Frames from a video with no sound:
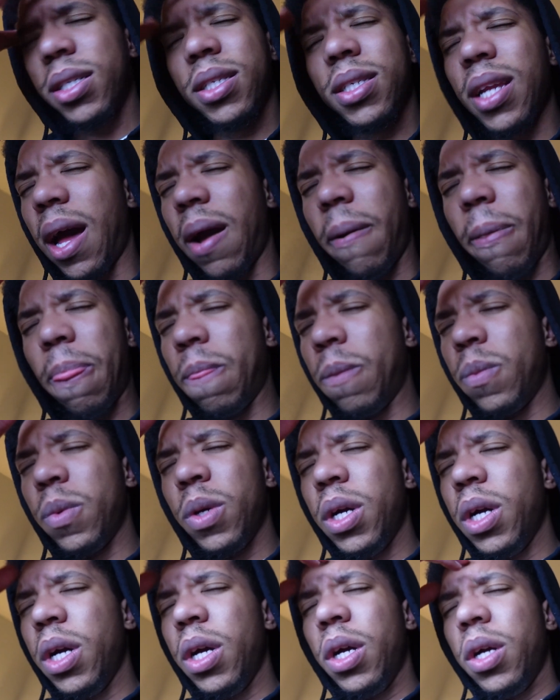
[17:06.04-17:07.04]
it's not
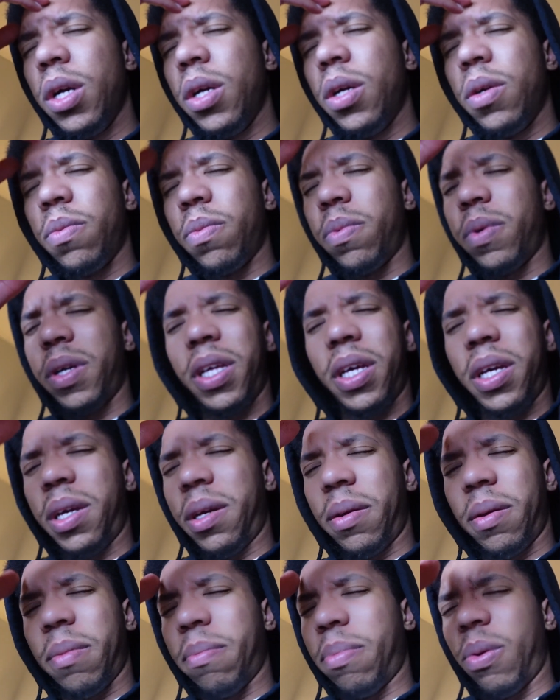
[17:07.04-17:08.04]

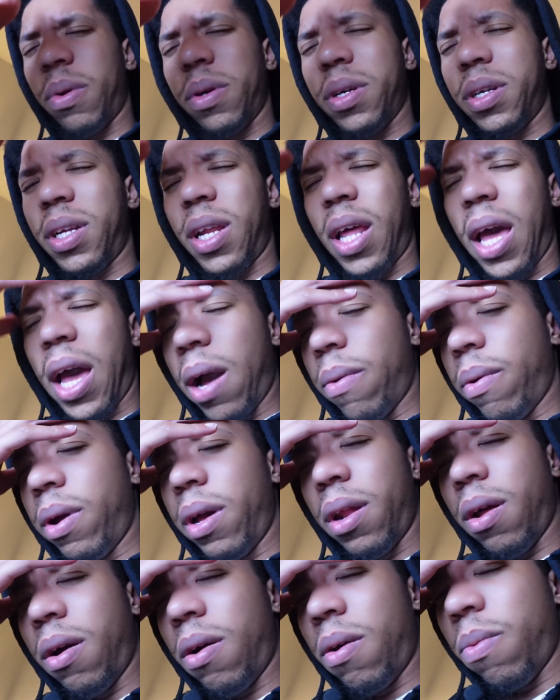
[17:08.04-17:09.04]
really important in how
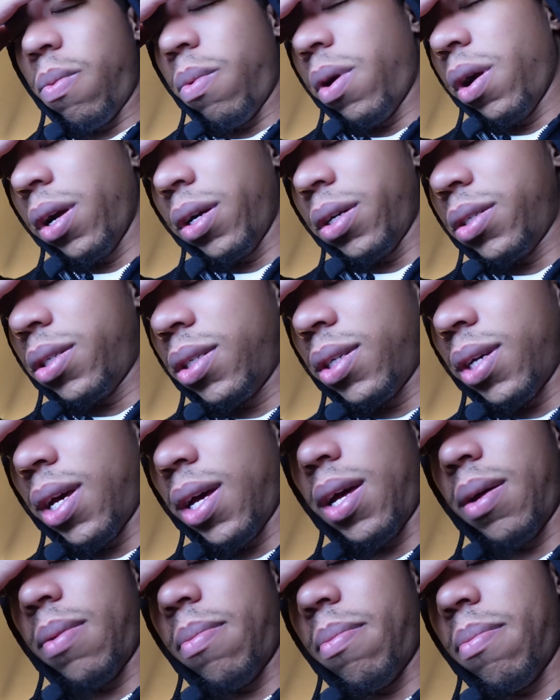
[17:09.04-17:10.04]
it all works.
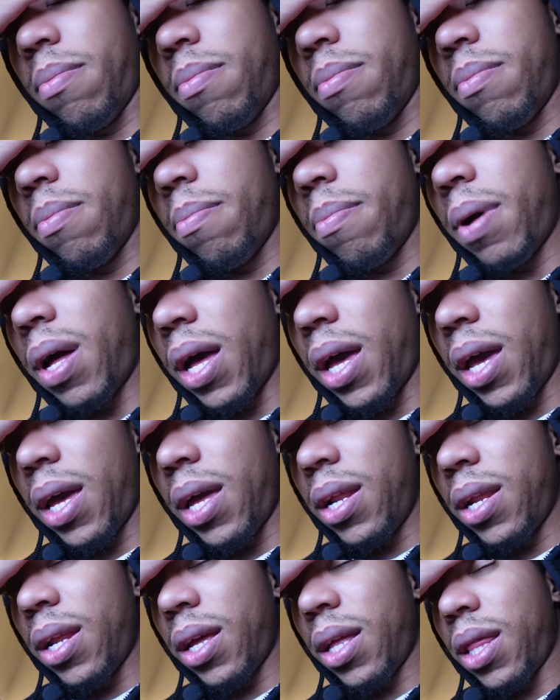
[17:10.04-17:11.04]
But
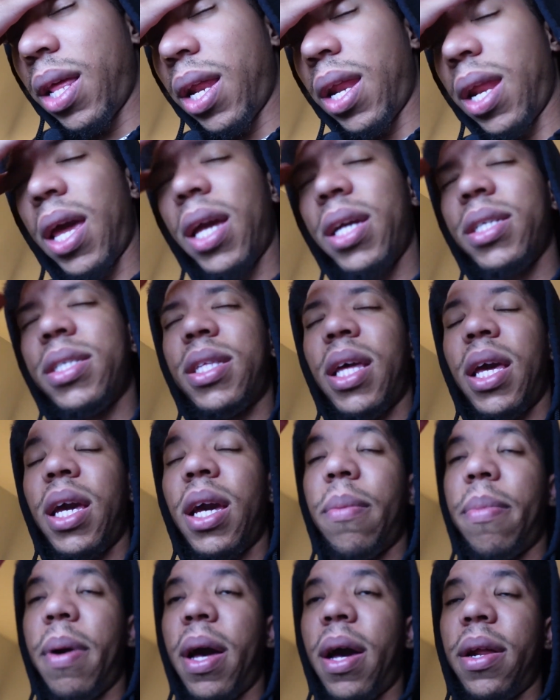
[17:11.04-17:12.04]
the nice
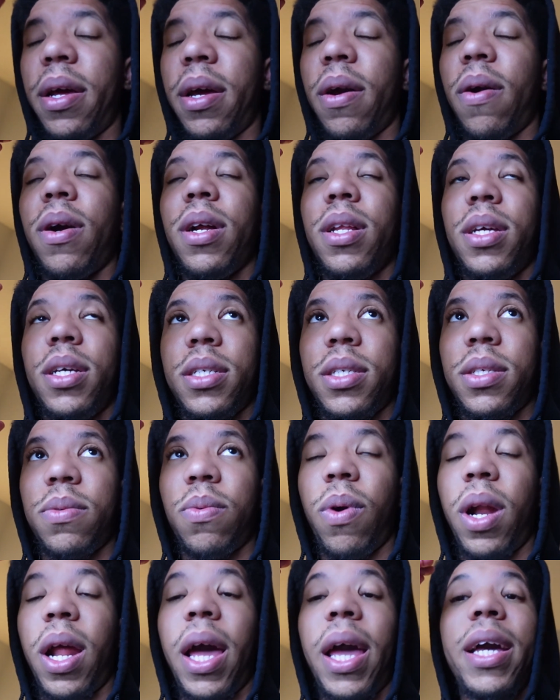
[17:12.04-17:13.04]
thing about it, or at least
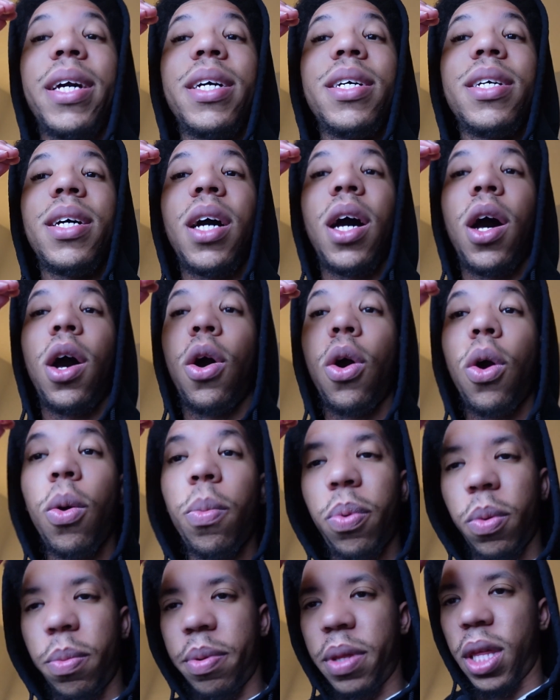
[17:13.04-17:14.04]
what I
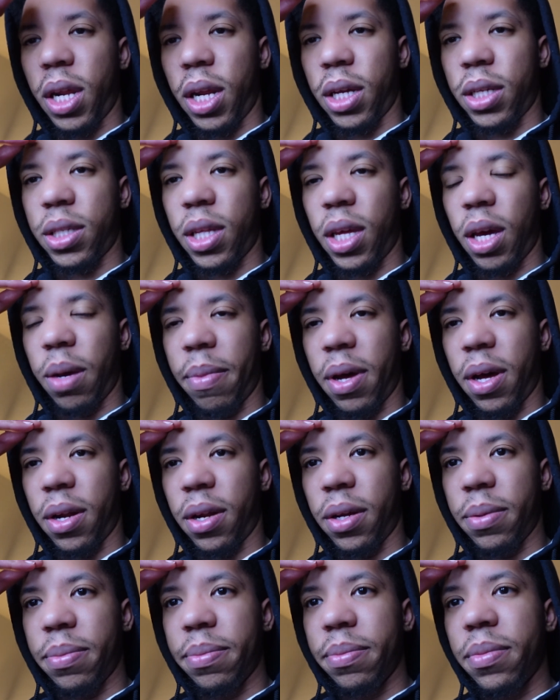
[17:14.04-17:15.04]
hope will be the nice thing about
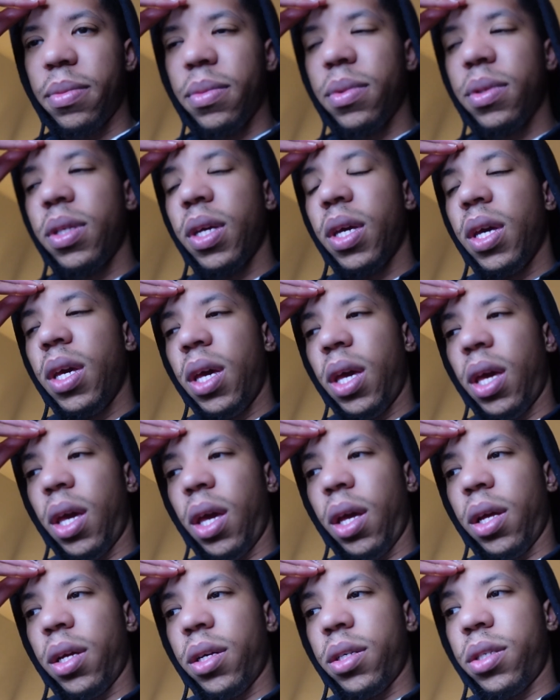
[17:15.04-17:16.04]
it,
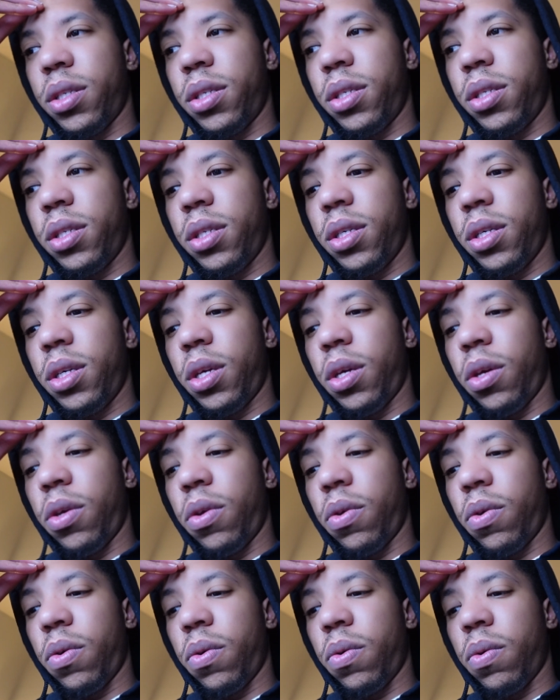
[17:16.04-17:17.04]
is
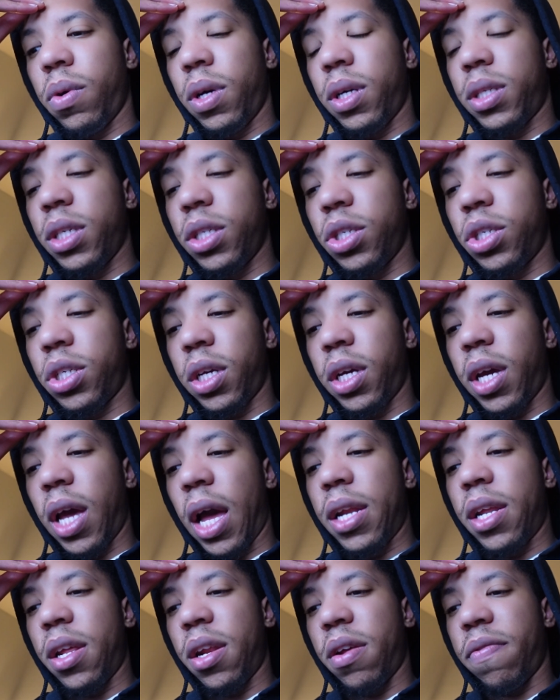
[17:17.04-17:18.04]
you essentially
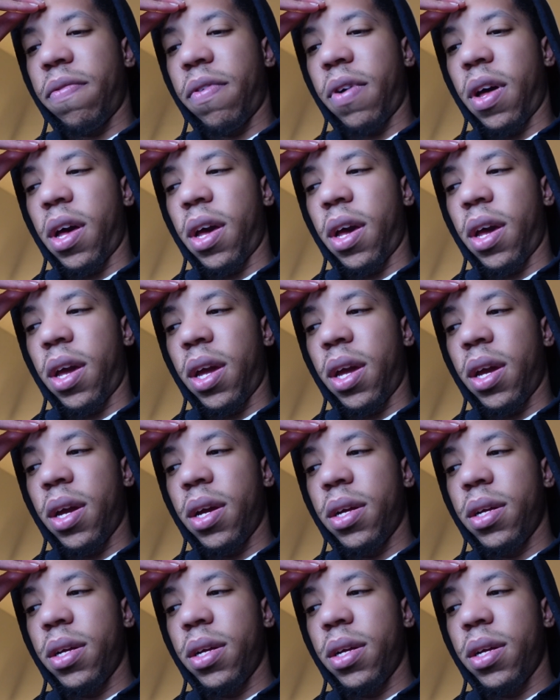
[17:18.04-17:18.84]
identify